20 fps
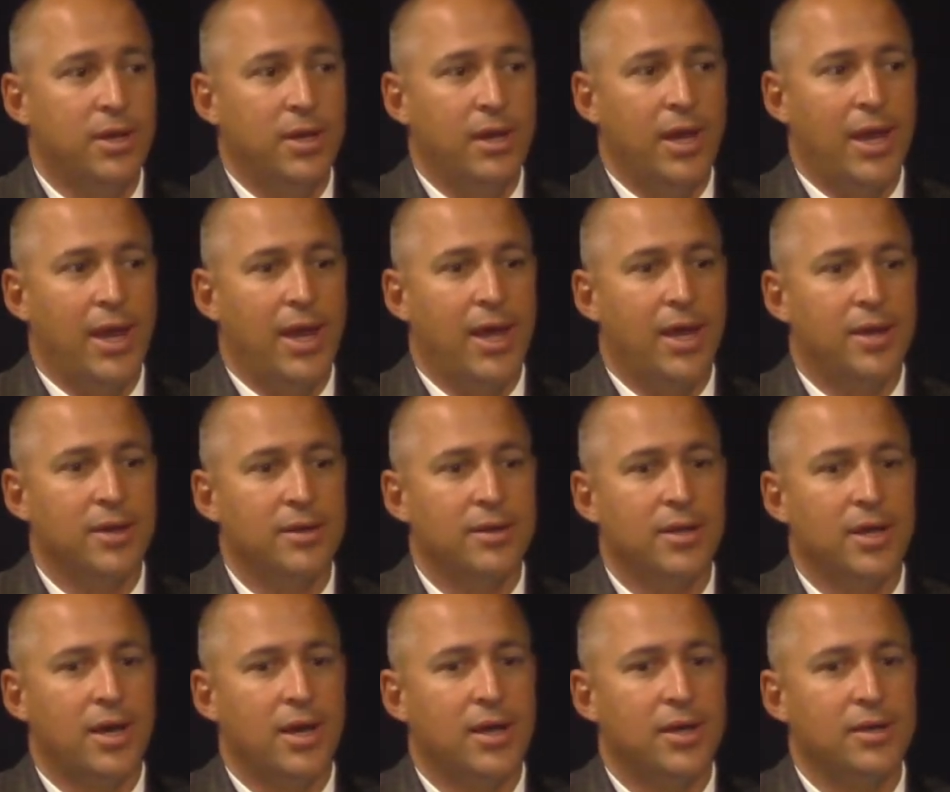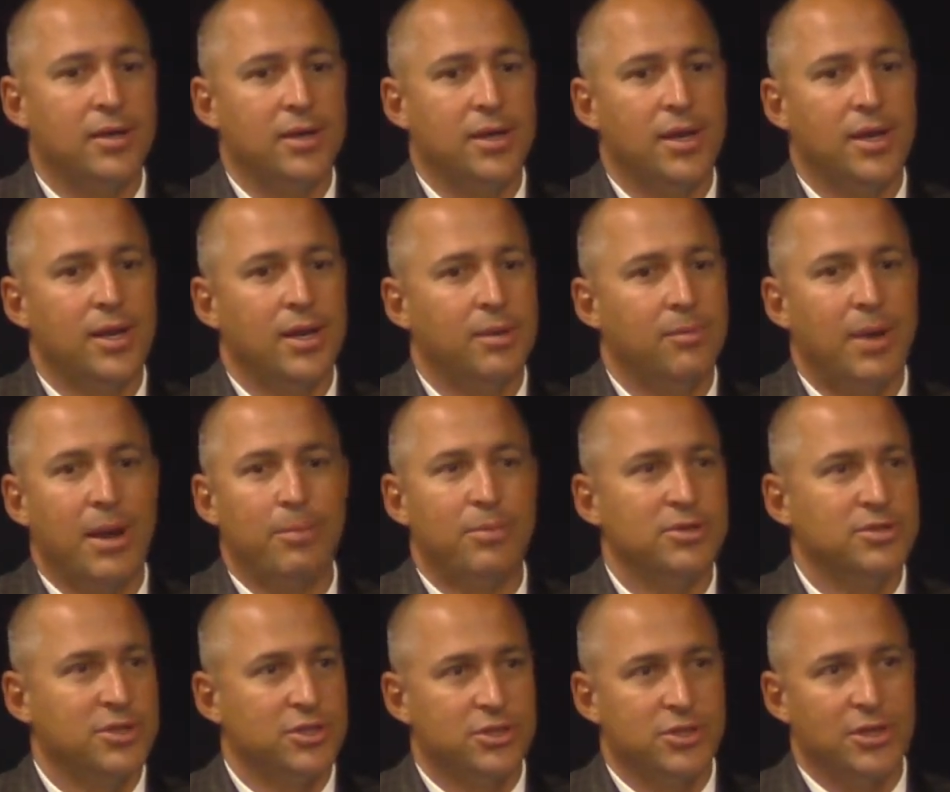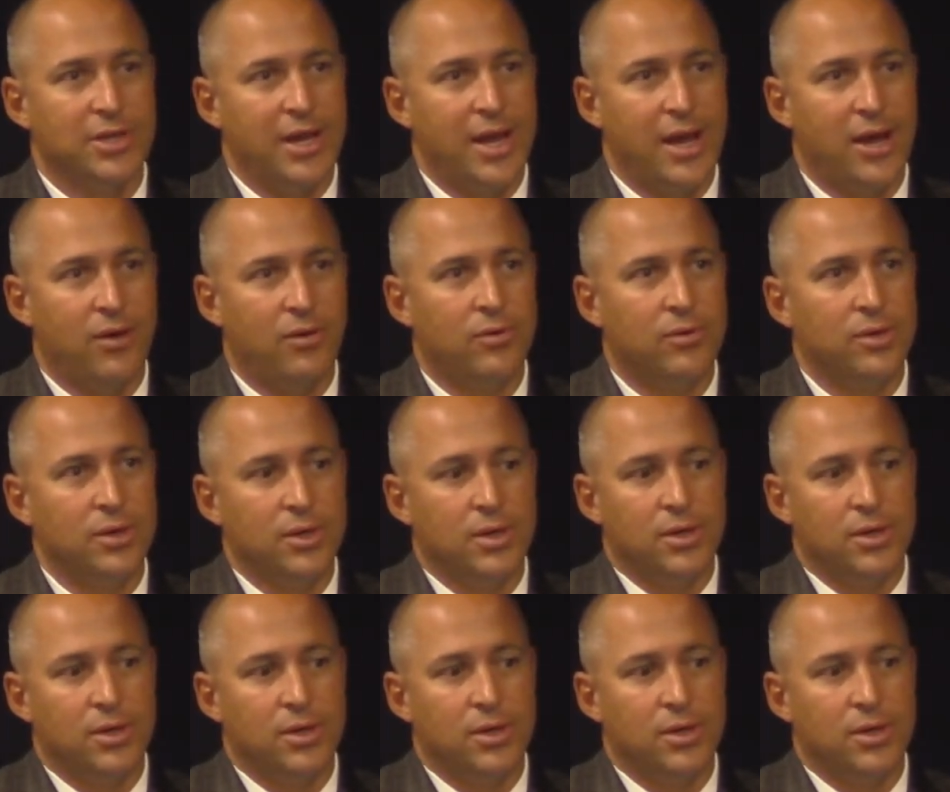and in my position now,